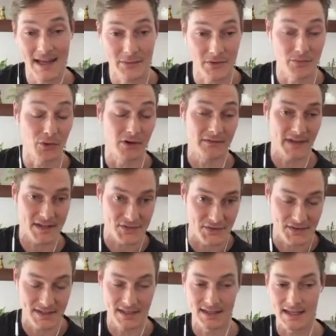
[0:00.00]
more
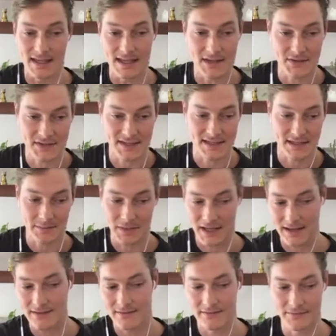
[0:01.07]
investors in the ecosystem.
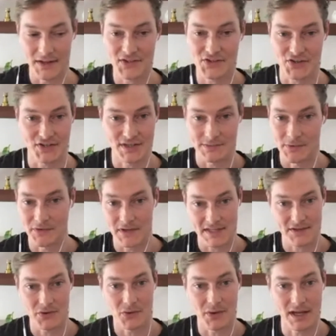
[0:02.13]
Venture is just moving
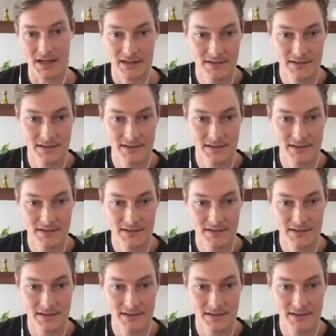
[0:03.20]
so quick.